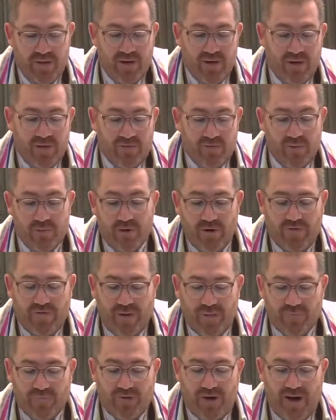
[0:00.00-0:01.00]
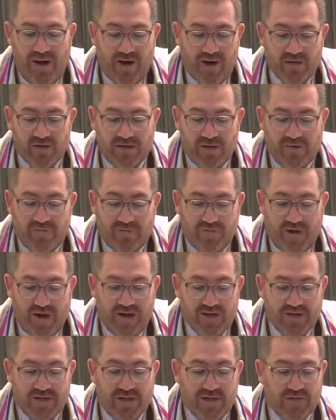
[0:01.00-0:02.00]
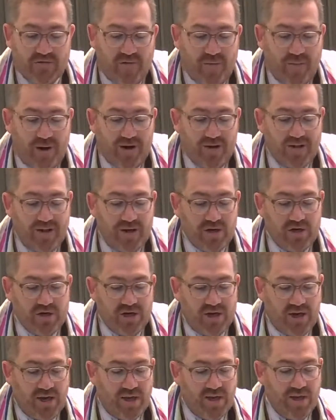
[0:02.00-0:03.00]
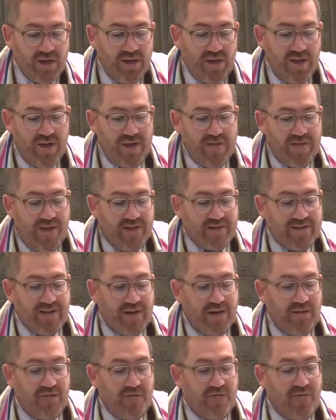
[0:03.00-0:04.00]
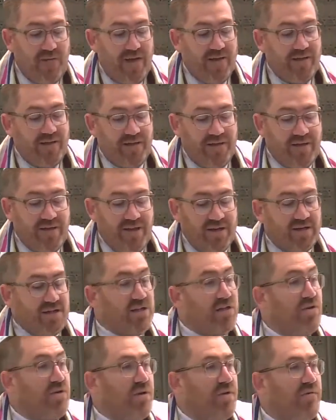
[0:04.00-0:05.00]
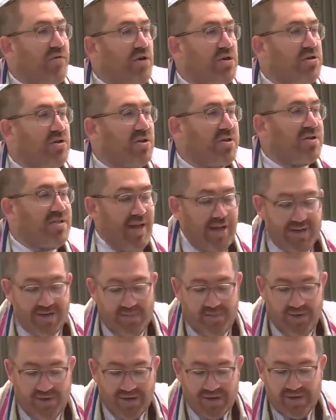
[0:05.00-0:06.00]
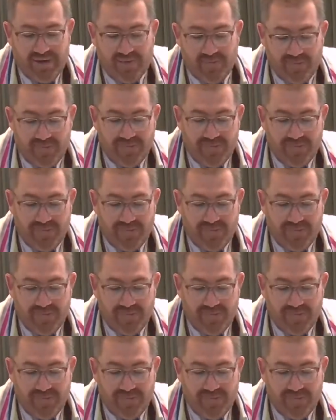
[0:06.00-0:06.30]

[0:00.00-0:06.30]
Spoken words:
Removing prayers and phrases from our liturgy that didn't fit this universal sentiment.